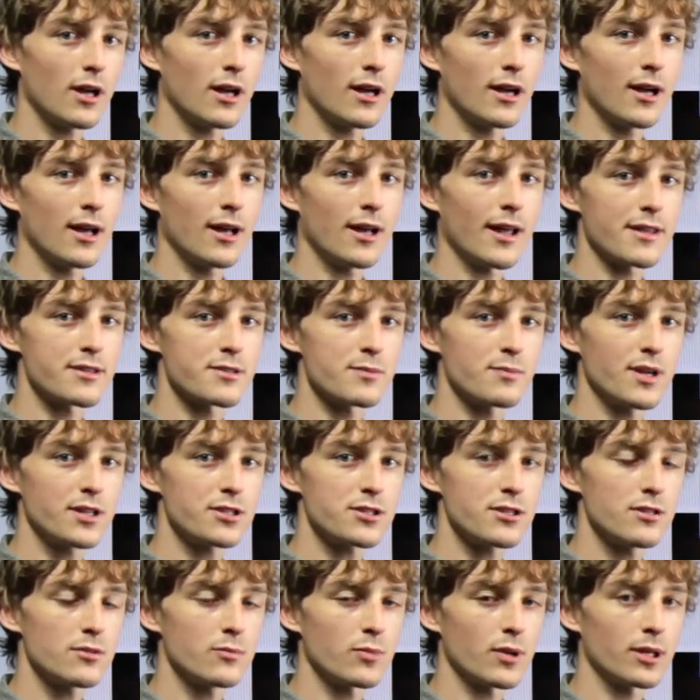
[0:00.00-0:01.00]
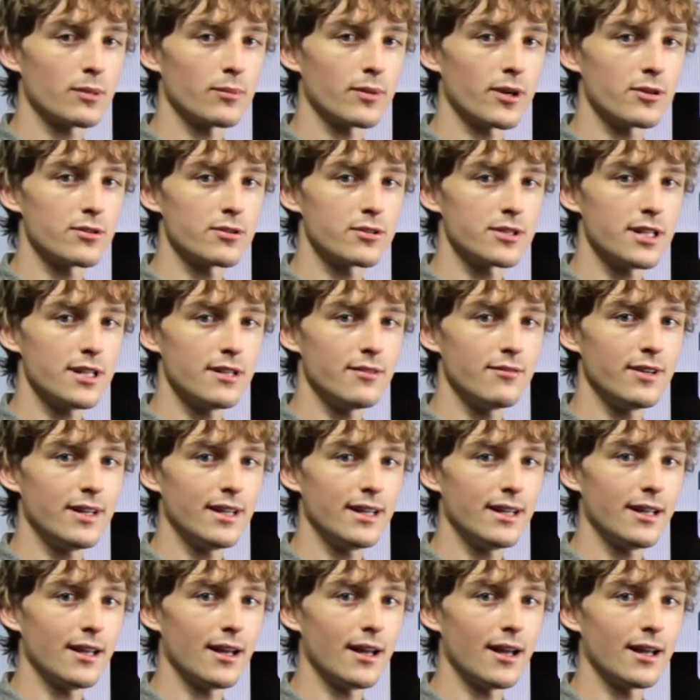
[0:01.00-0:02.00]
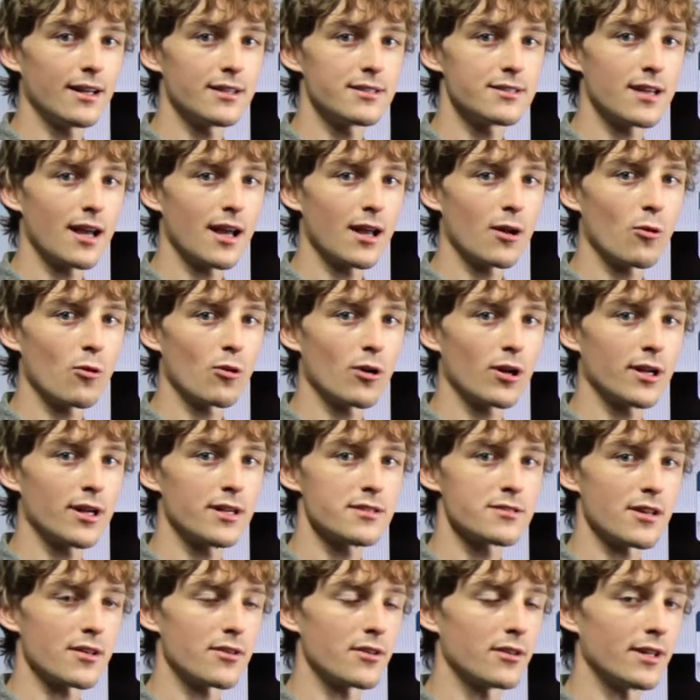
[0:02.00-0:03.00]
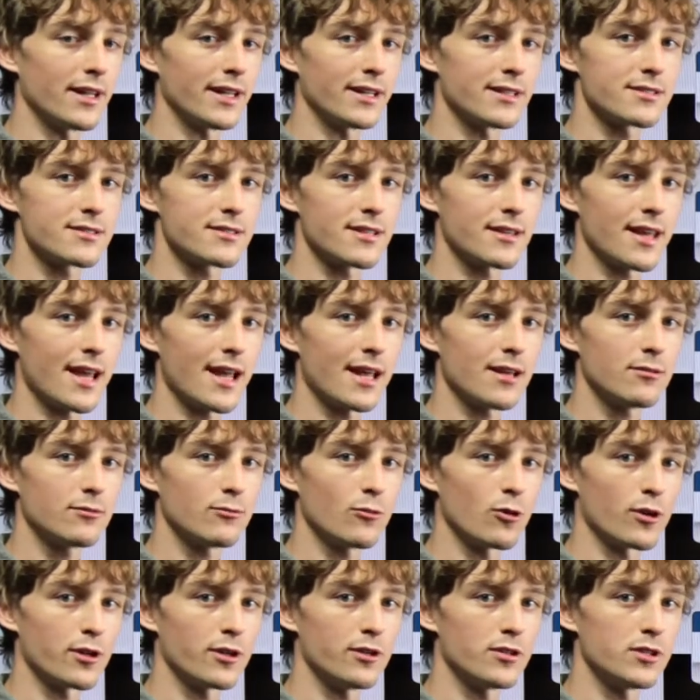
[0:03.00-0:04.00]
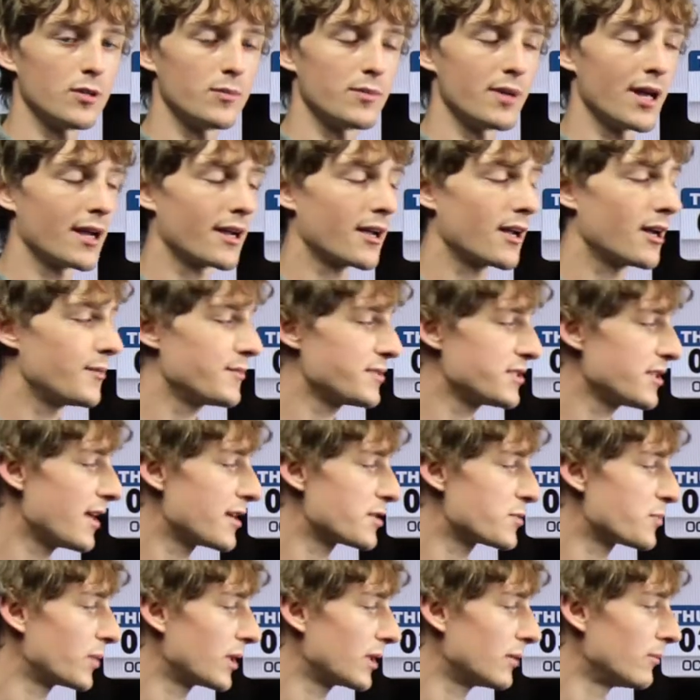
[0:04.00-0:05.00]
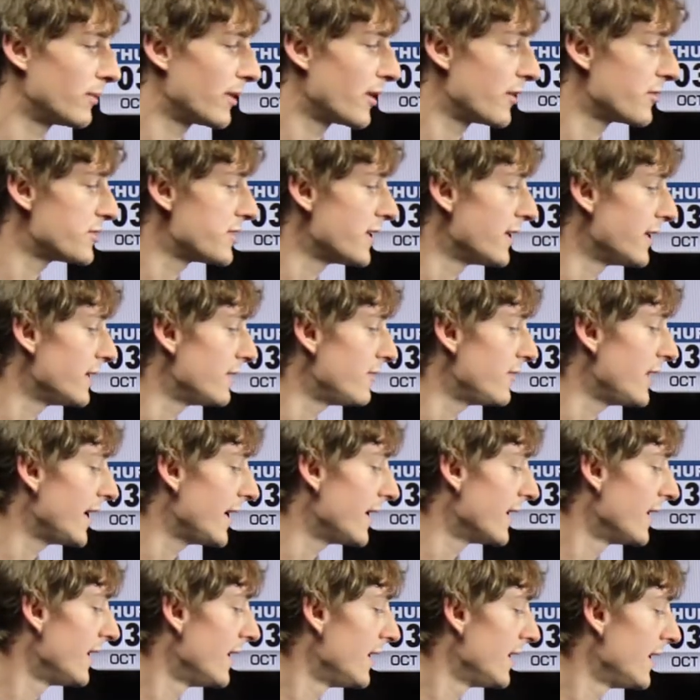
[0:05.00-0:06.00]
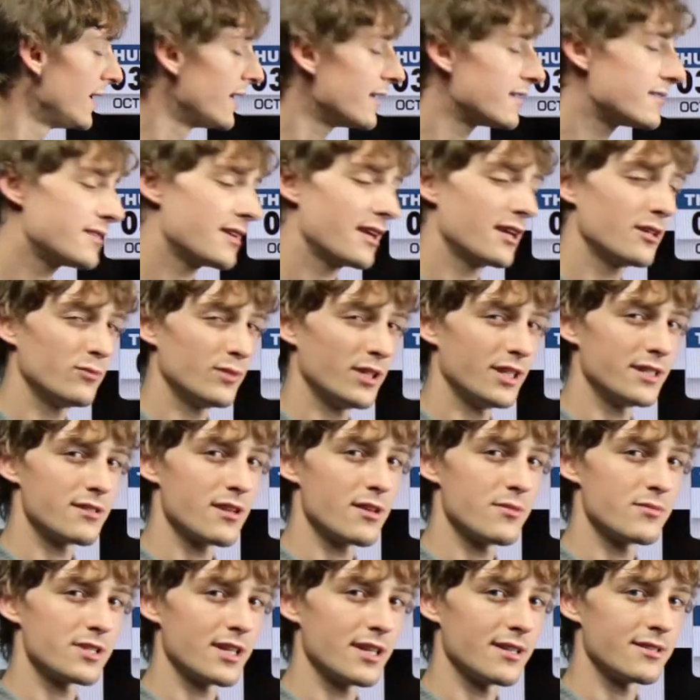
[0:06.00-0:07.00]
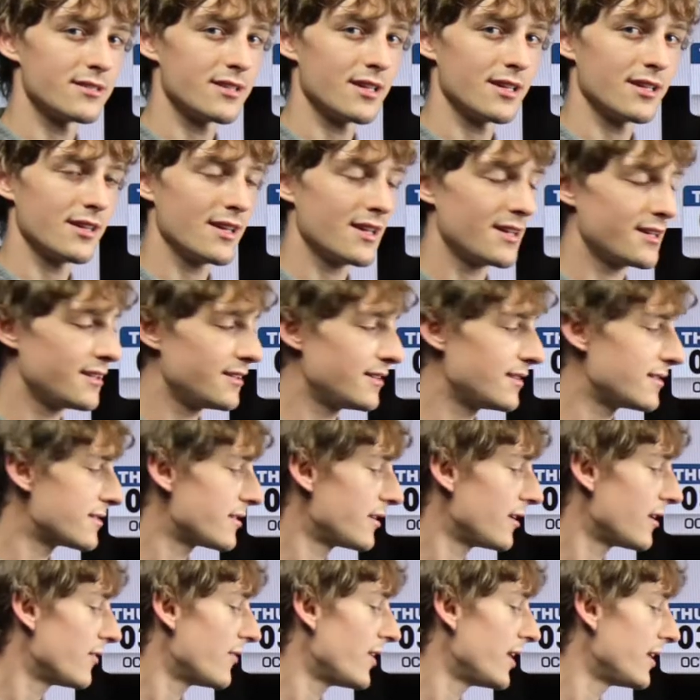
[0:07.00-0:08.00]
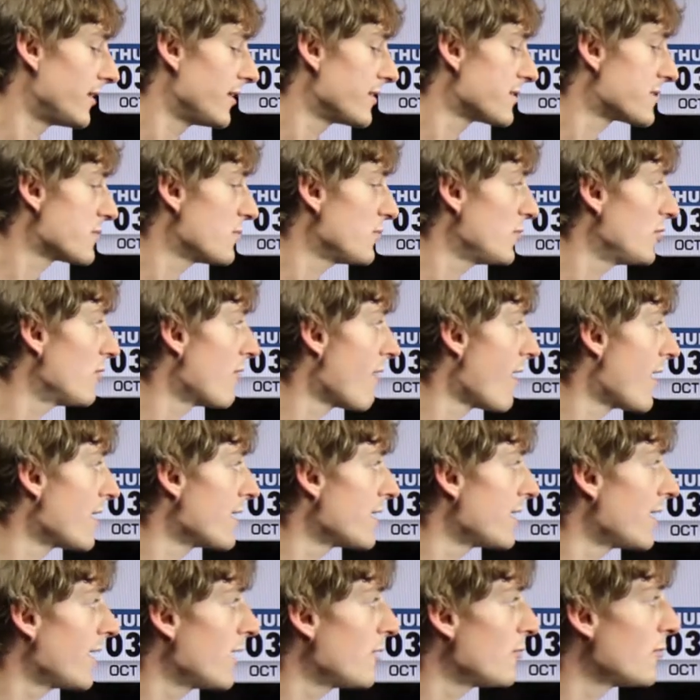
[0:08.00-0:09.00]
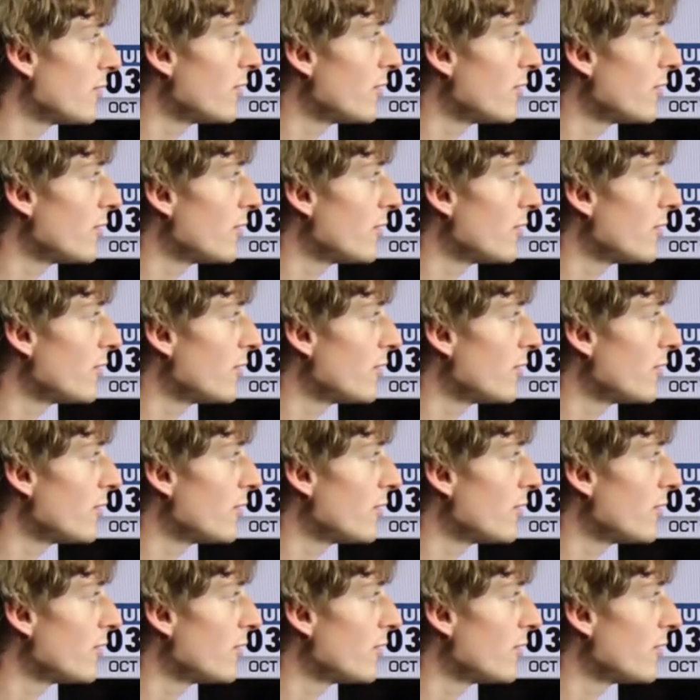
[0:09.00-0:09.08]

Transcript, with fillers: As mentioned, BrattleboroTV.org has all the links to that, or youtube.com/BrattleboroTV. See how many times I say that in this here event. Let's move on now.